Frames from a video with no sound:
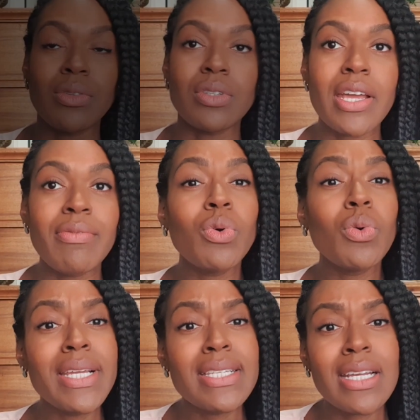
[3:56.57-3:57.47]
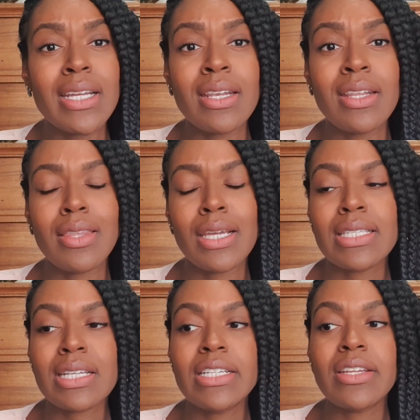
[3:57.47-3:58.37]
So I've always done
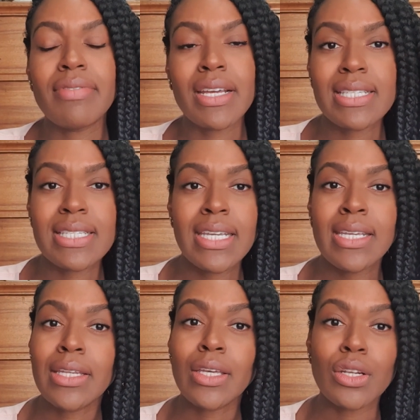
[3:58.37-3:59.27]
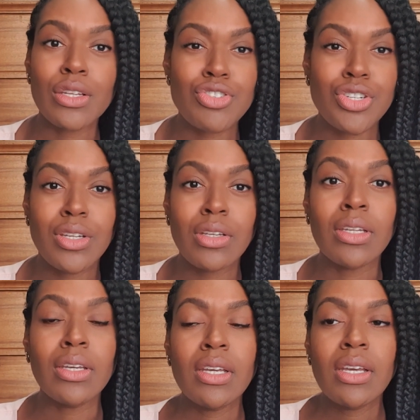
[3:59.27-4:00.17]
things like diversity,
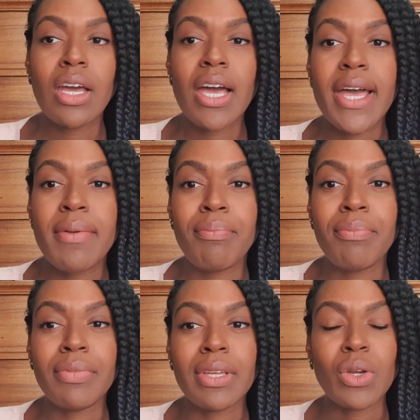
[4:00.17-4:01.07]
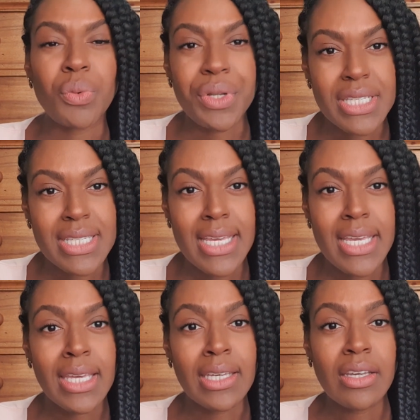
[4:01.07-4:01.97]
inclusion,
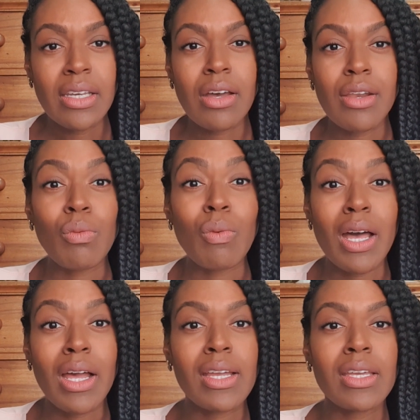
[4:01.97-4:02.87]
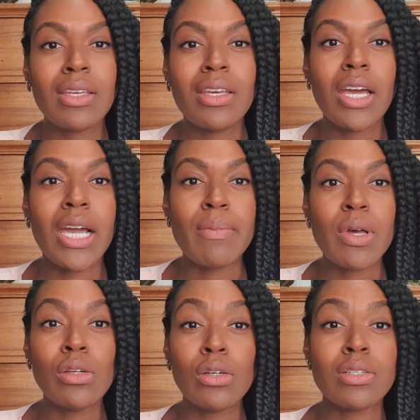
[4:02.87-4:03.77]
equality kind of work
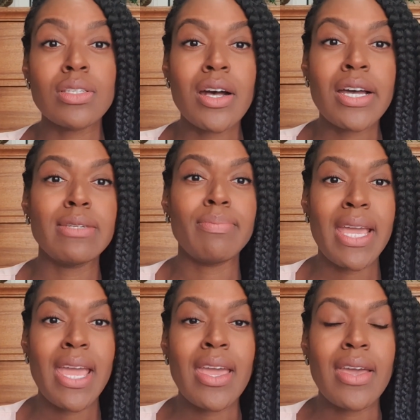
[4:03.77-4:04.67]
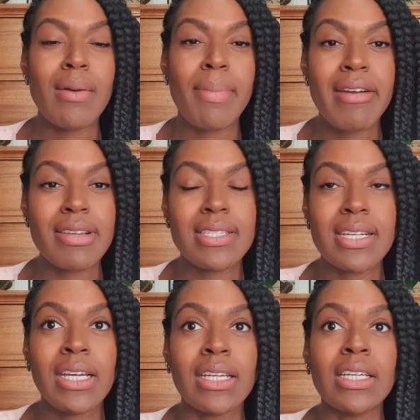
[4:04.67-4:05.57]
alongside being a
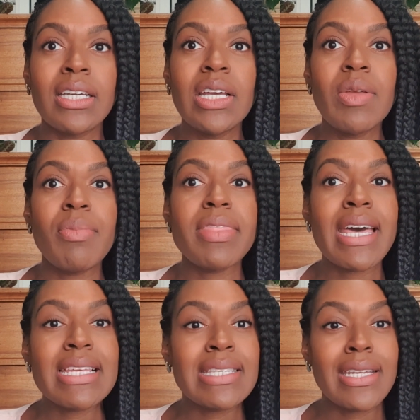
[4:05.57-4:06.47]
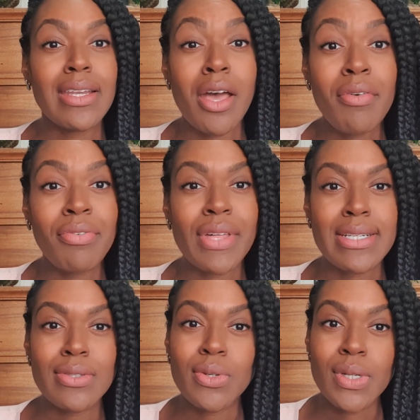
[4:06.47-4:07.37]
barrister. But that isn't enough.
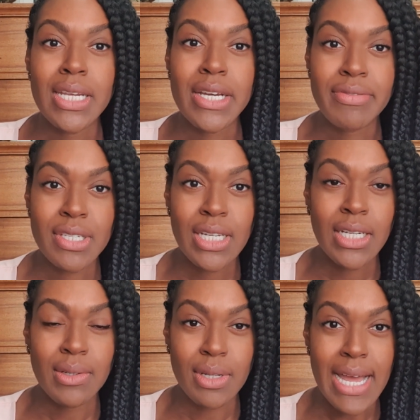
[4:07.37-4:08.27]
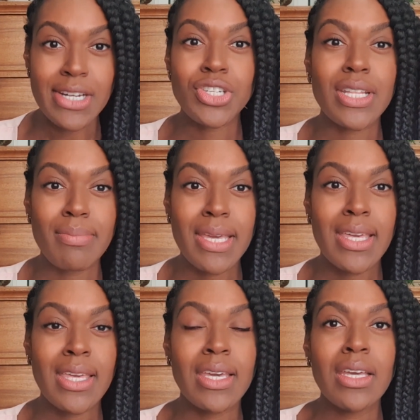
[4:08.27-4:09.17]
That's not enough to actually
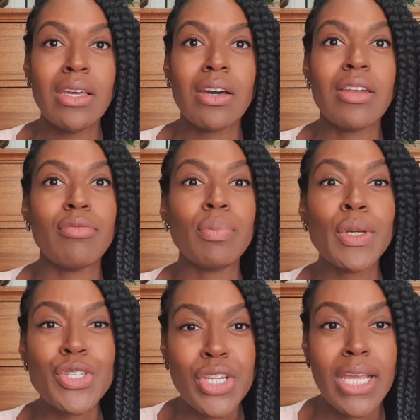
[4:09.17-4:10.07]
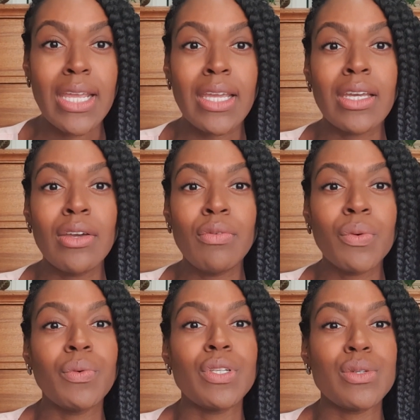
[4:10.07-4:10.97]
be kind of pushing
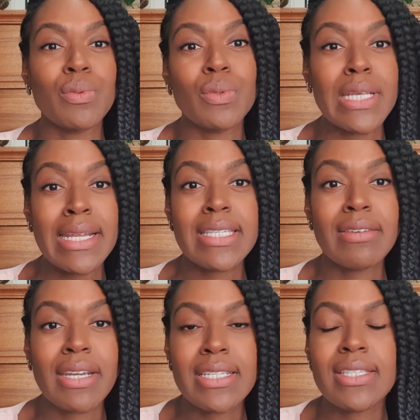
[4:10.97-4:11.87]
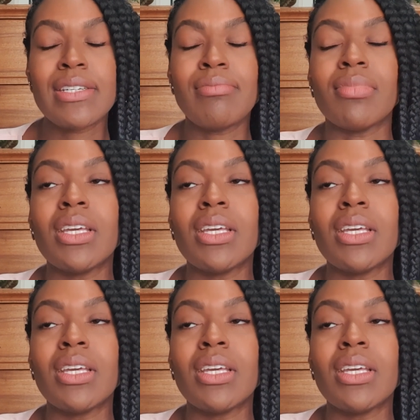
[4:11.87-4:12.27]
forward towards anti-racism.